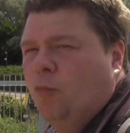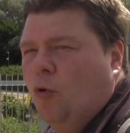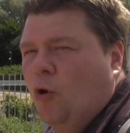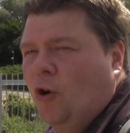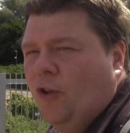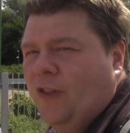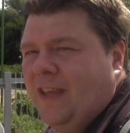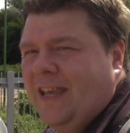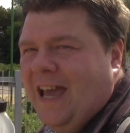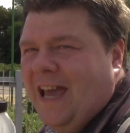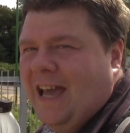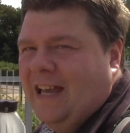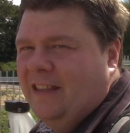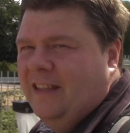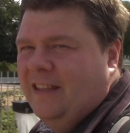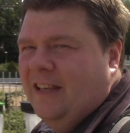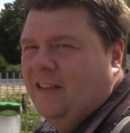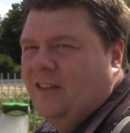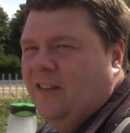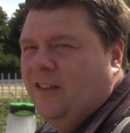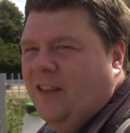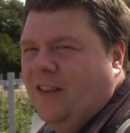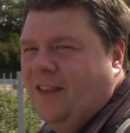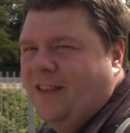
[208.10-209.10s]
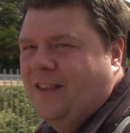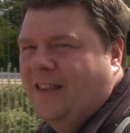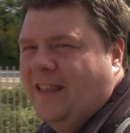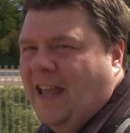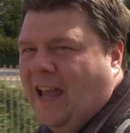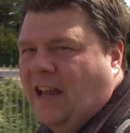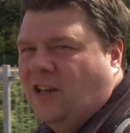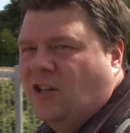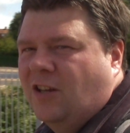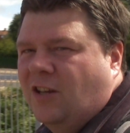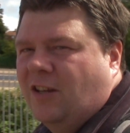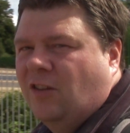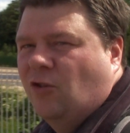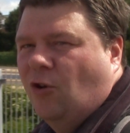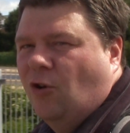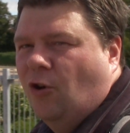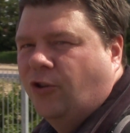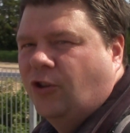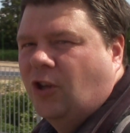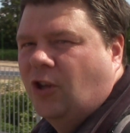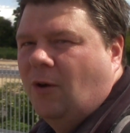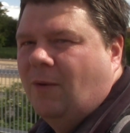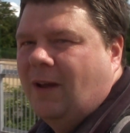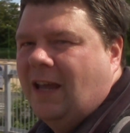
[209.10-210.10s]
One of the exits to the station is
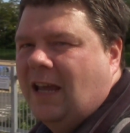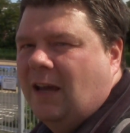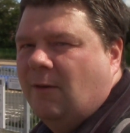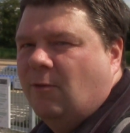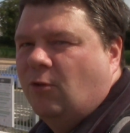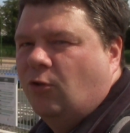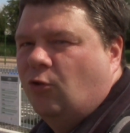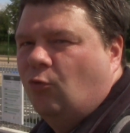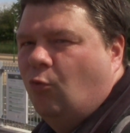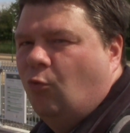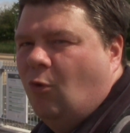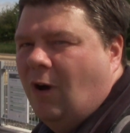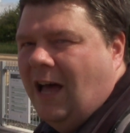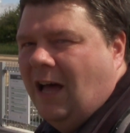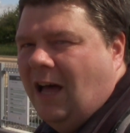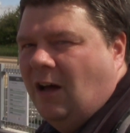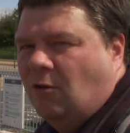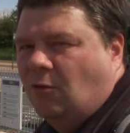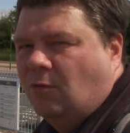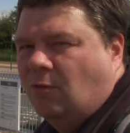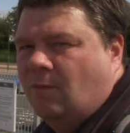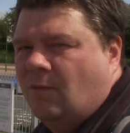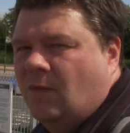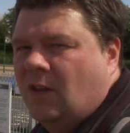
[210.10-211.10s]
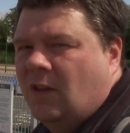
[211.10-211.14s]
also here as well.